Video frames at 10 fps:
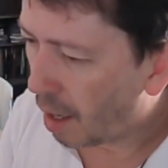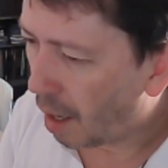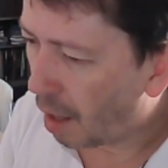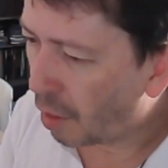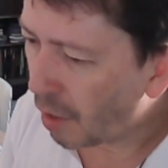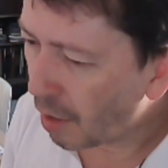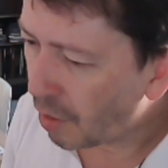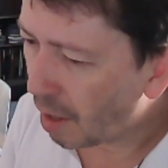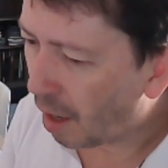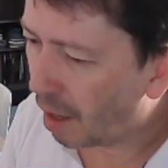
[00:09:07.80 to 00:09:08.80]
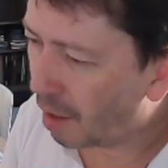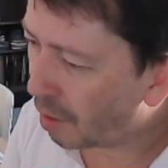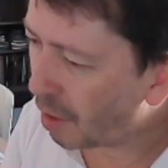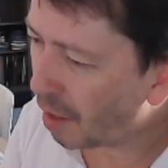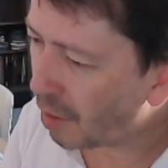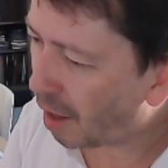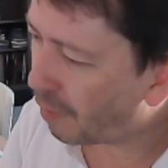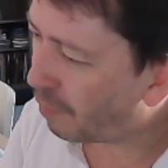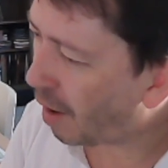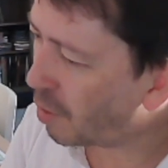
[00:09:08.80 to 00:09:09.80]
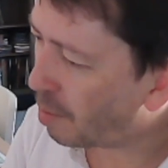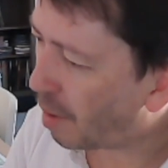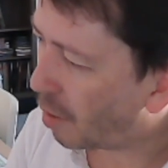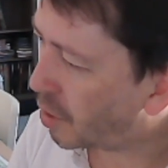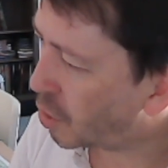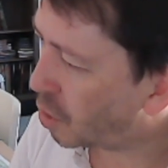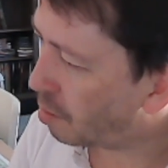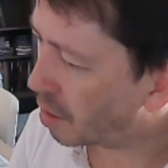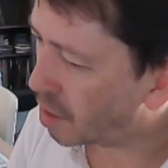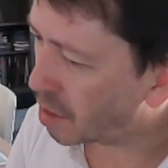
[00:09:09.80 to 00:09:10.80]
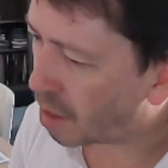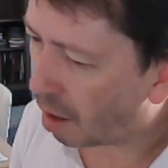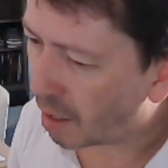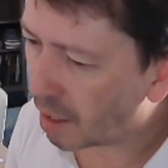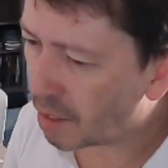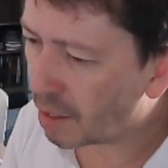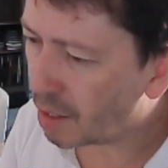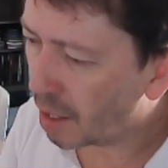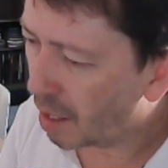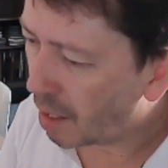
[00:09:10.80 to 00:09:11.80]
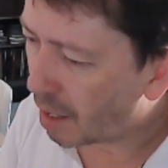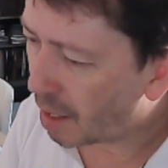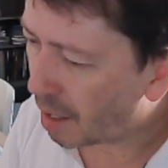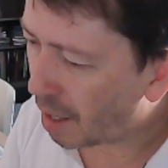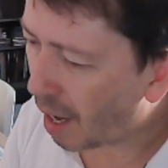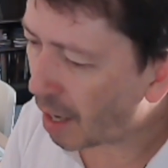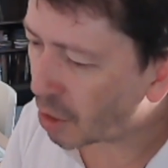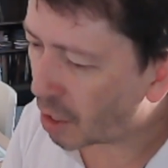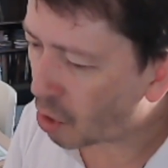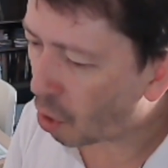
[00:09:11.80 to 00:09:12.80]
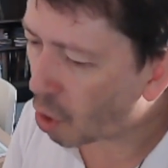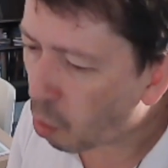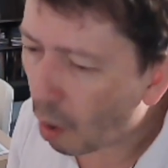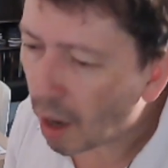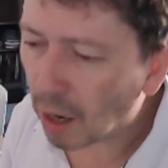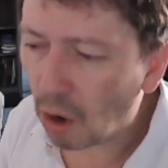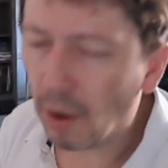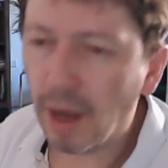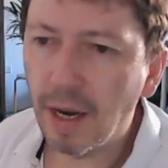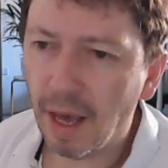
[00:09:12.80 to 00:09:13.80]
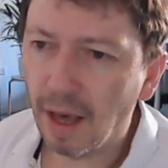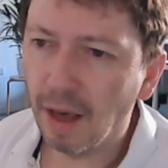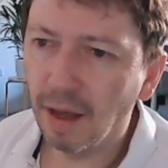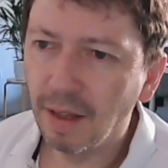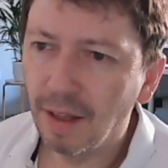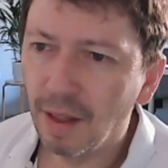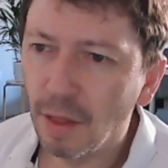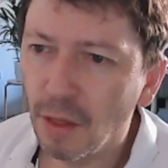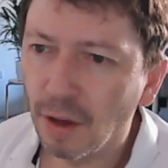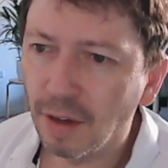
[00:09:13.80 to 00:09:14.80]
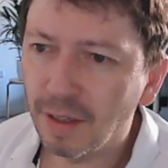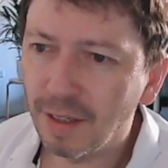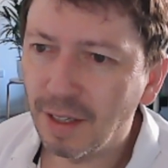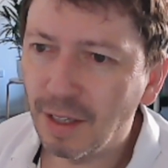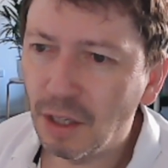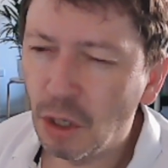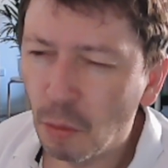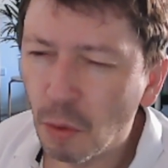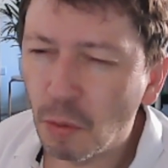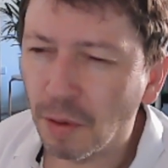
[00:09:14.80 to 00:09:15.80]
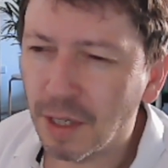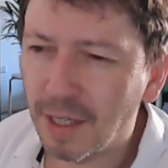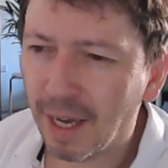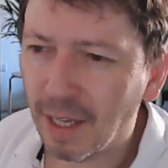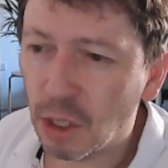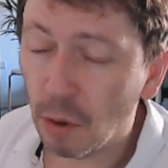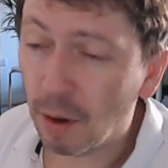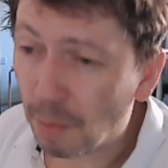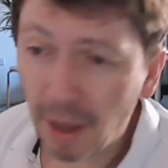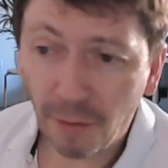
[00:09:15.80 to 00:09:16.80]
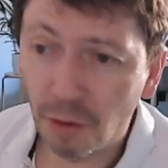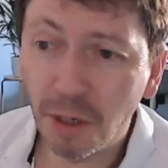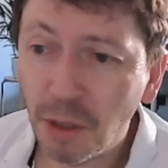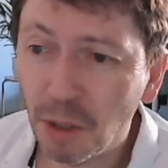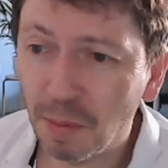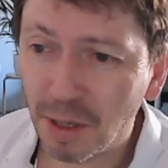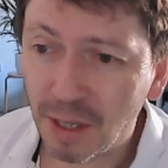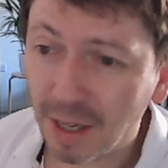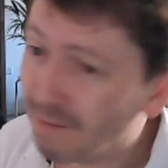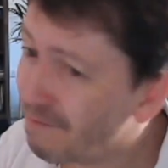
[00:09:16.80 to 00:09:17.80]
thing I found about the Dungeon Master's Guide is actually it's got quite a lot in here that you would want to dig into if you're a Dungeon Master.